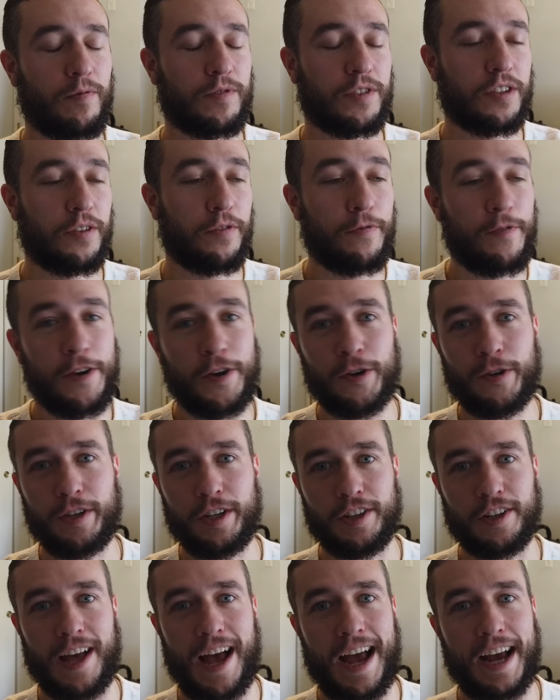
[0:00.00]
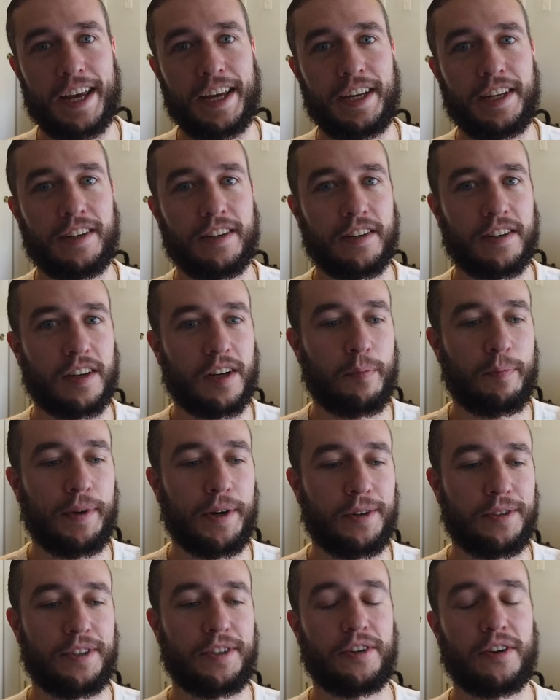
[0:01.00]
severely lacking
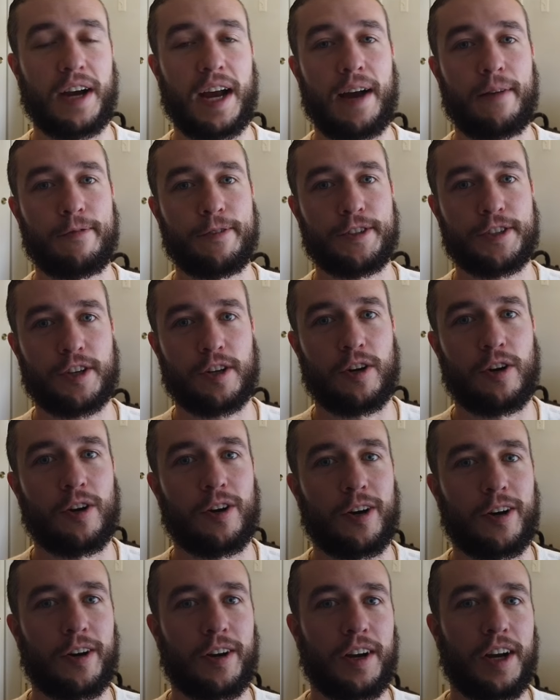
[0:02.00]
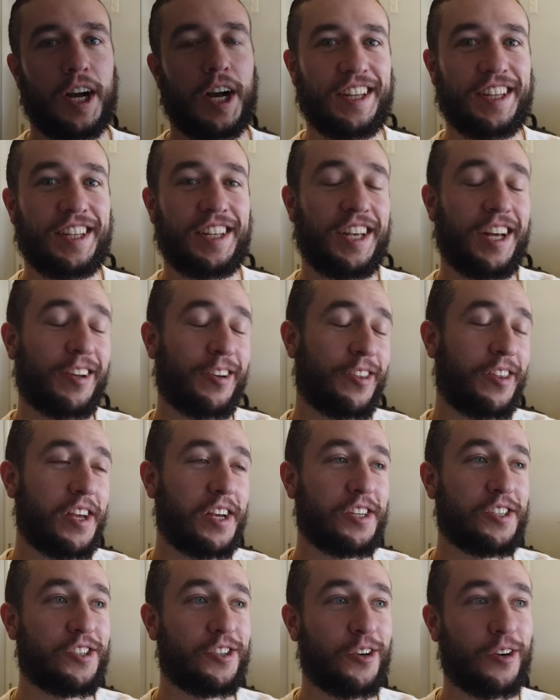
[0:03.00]
compared to your average car. And then the other
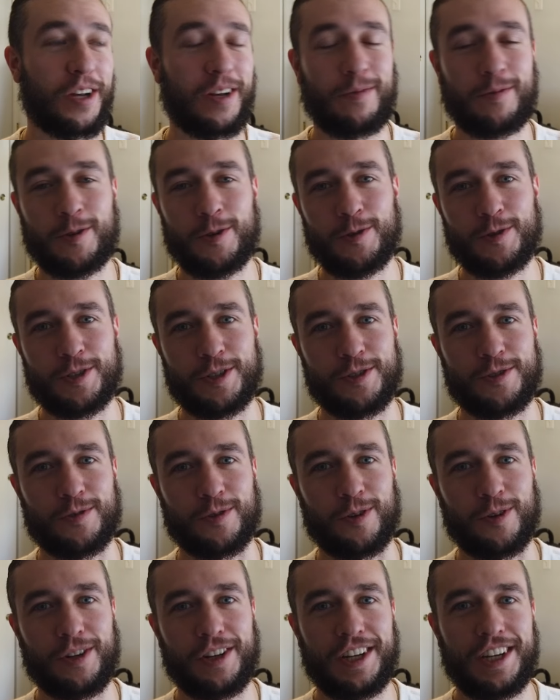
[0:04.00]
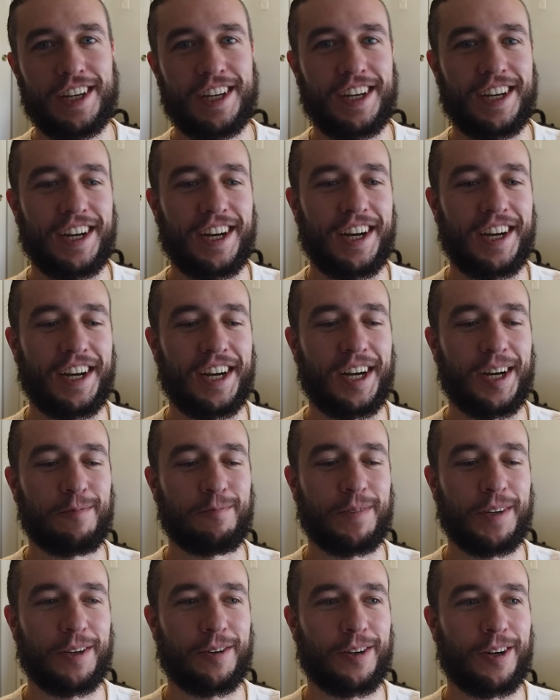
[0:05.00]
thing is you don't have cruise control.
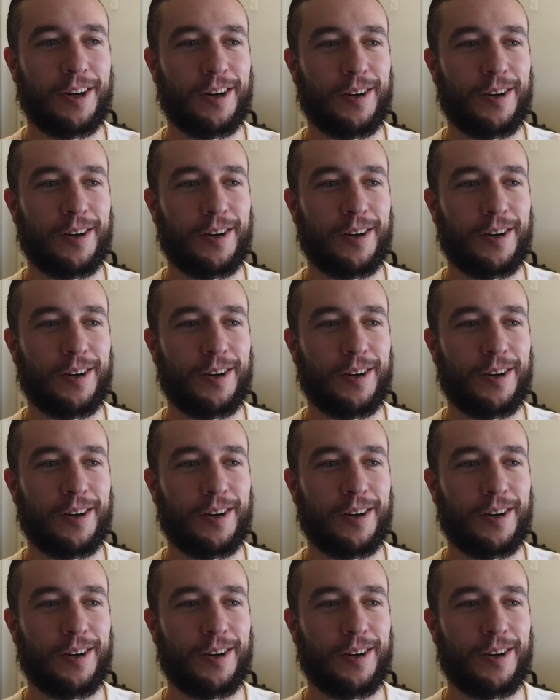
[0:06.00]
There